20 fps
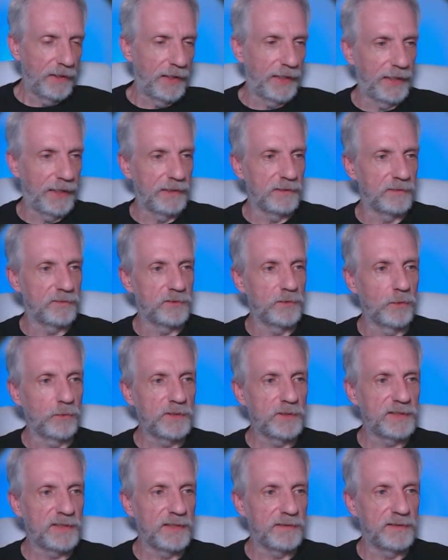And
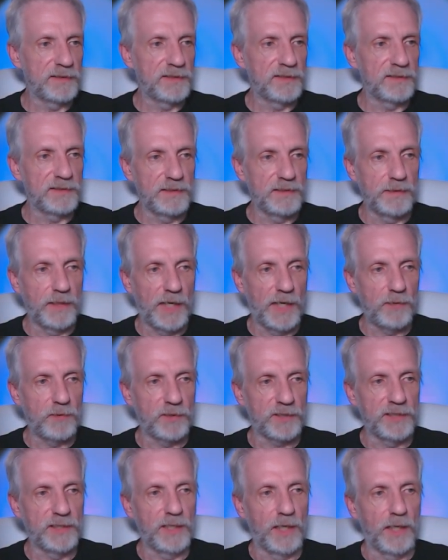notice that this is in the
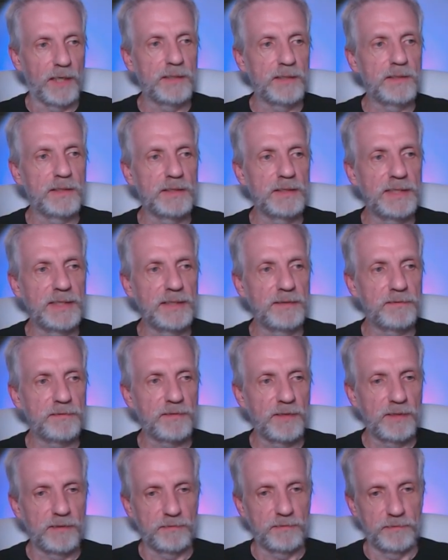hierarchy
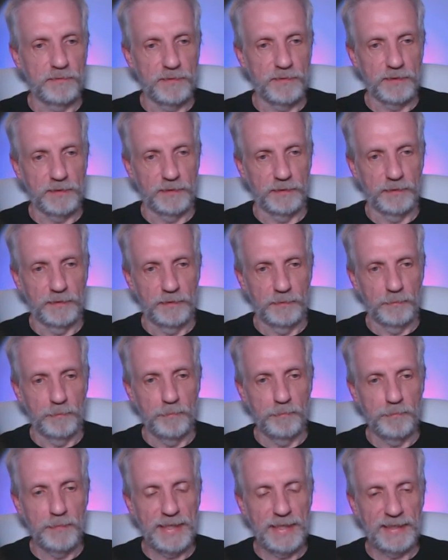underneath the
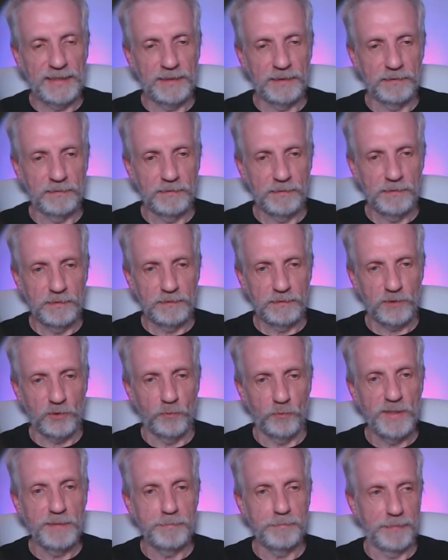main
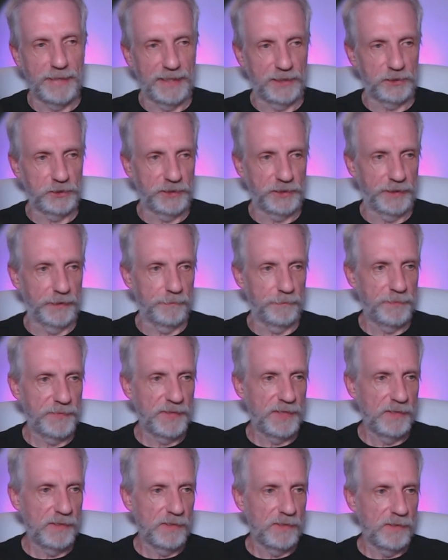Quinn mesh here.
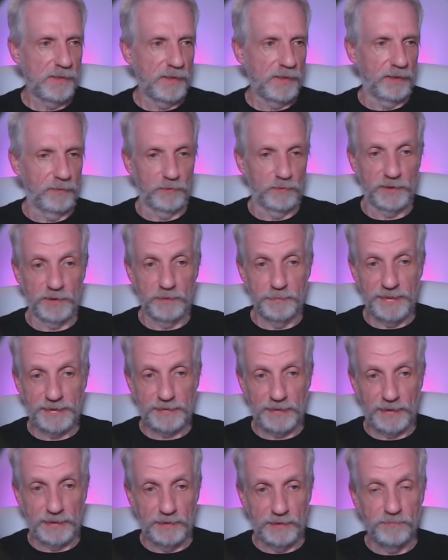And we're going to make
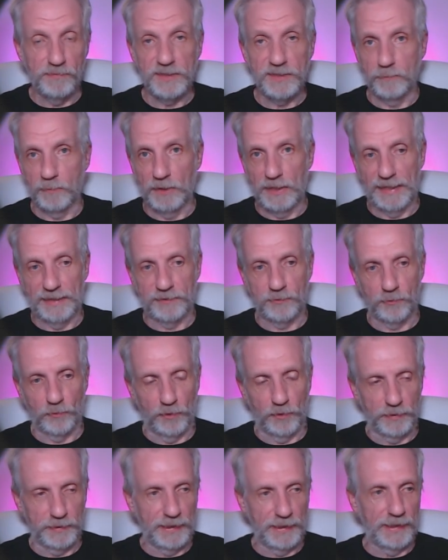that invisible later
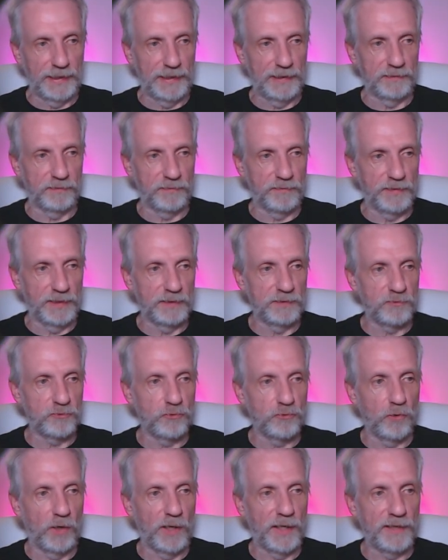on and then
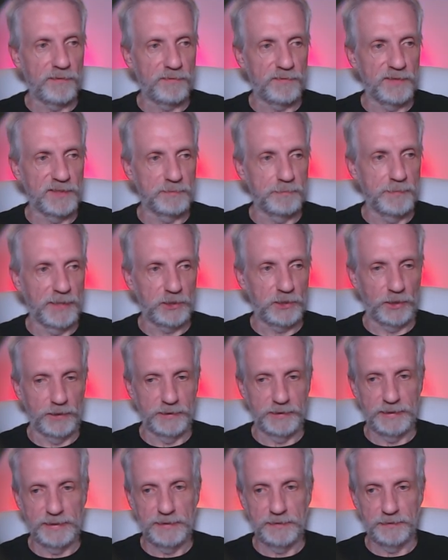drive this mesh
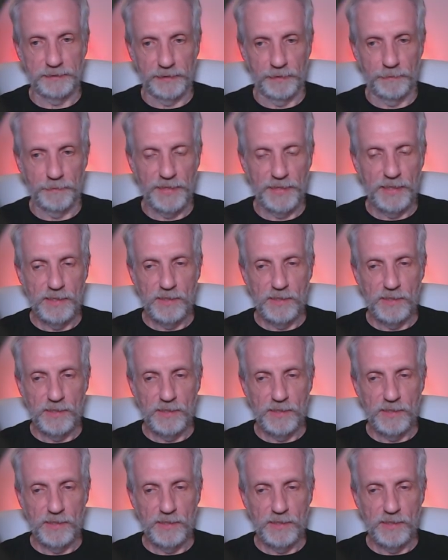underneath here.